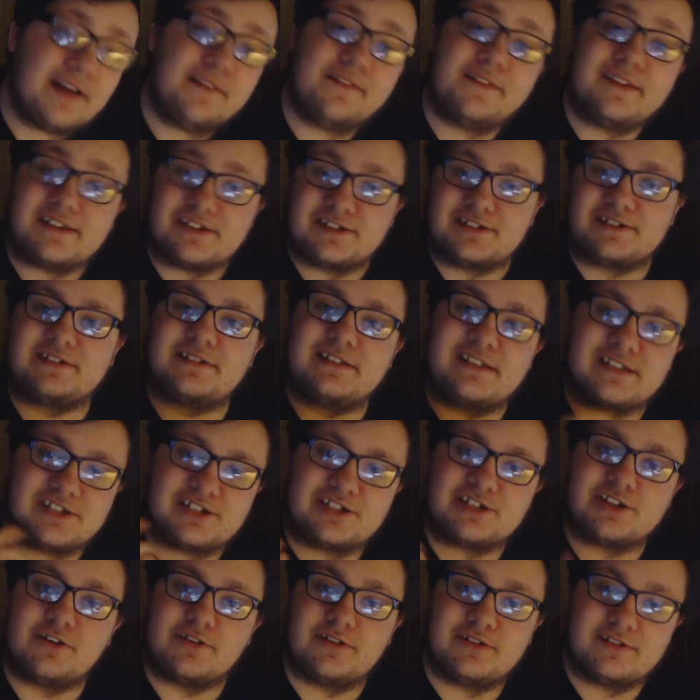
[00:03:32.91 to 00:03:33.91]
This
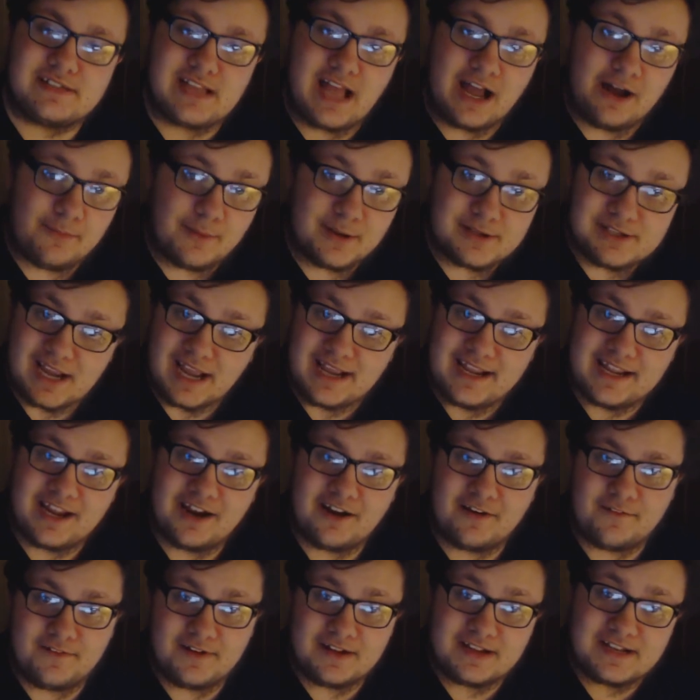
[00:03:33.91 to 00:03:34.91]
shows how much I
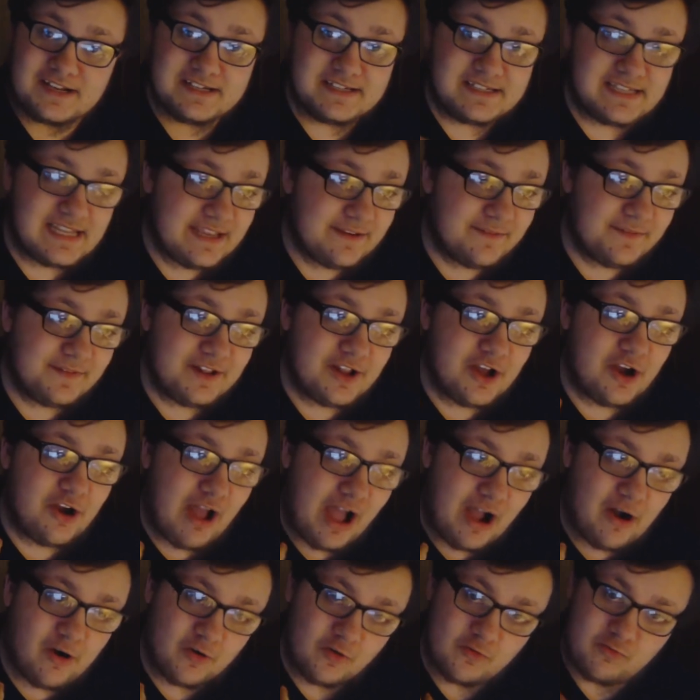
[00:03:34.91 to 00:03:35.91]
care about it, because even though
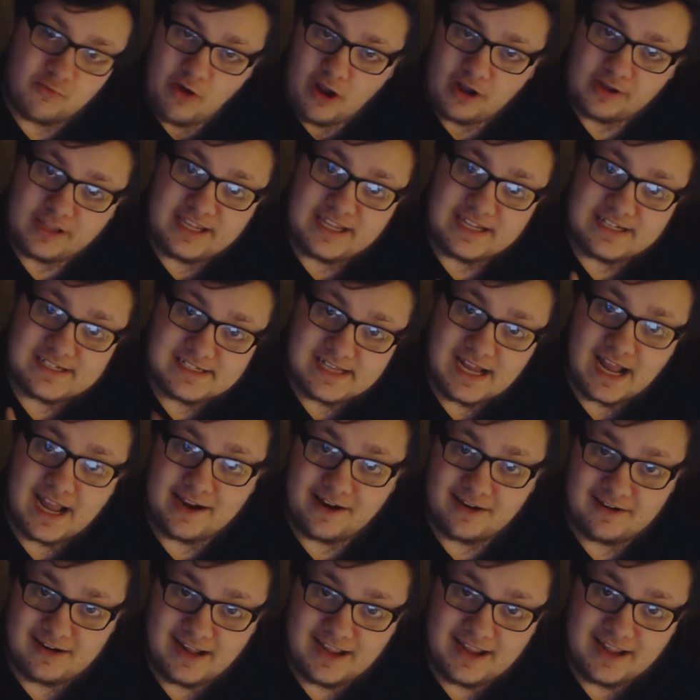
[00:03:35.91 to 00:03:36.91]
how groggy and
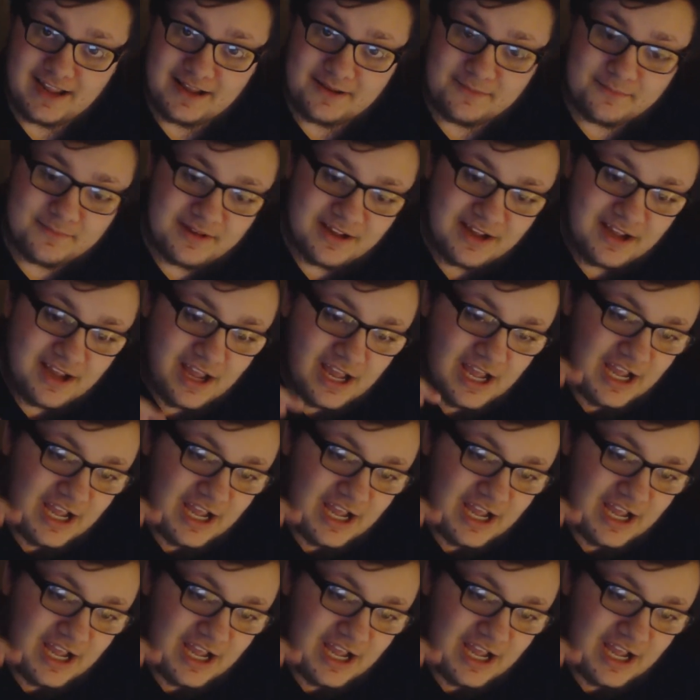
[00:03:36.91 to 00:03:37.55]
tired I am,